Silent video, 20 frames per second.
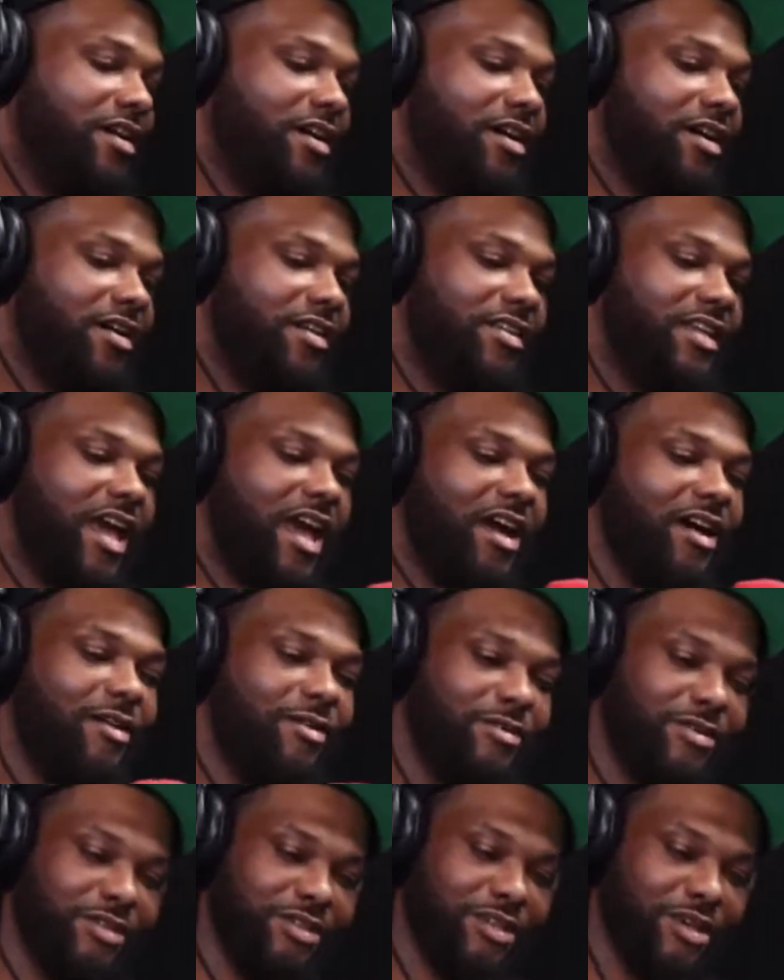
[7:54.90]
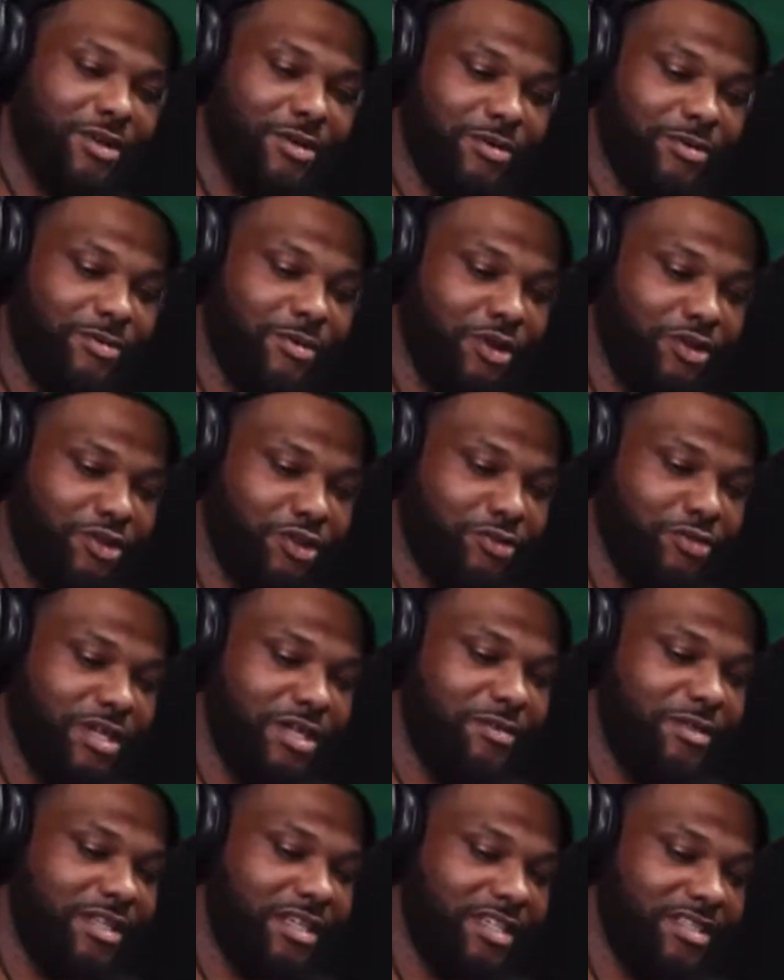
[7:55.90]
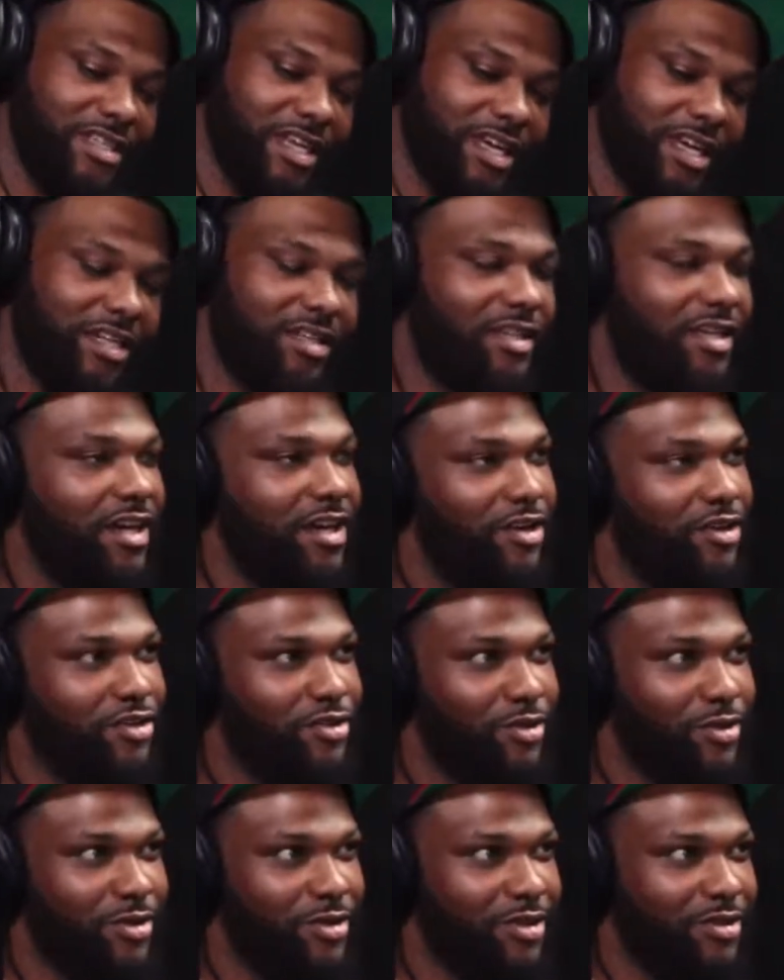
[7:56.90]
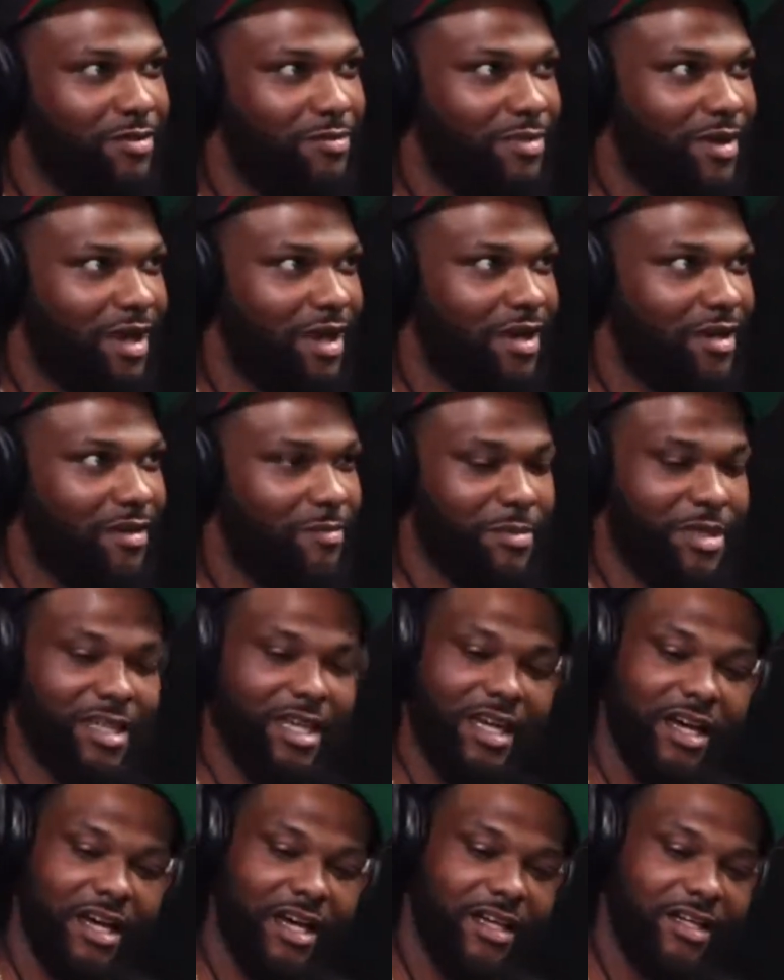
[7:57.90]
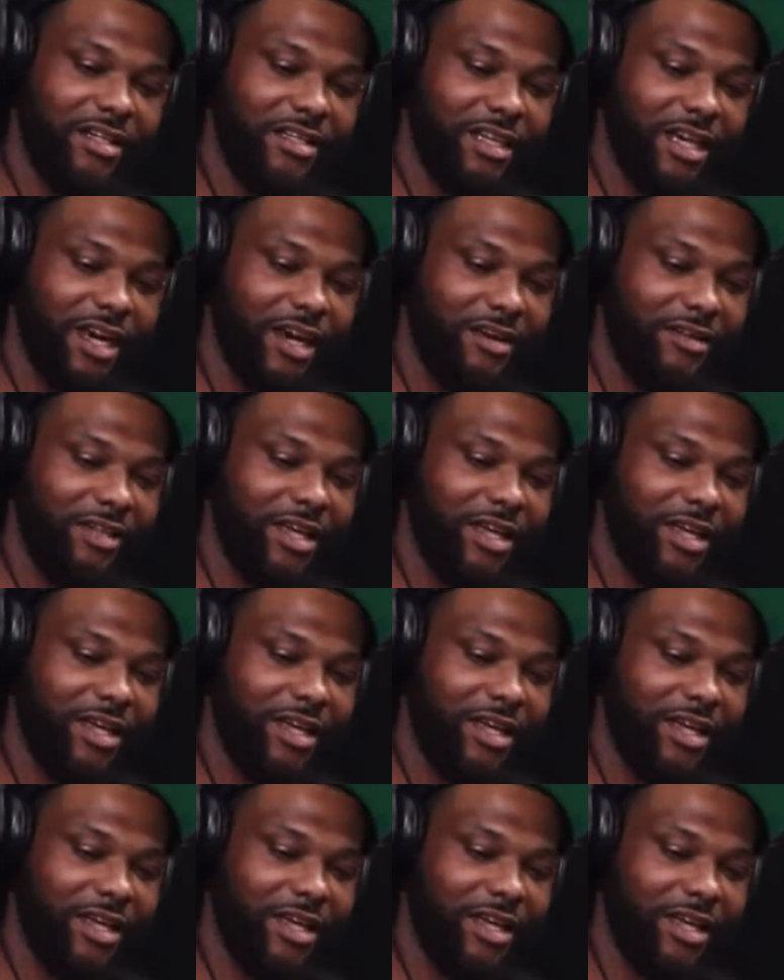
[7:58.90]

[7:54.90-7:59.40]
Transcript: Now, you know, on the re-release, they got the Air Jordan on the back. I mean, the Air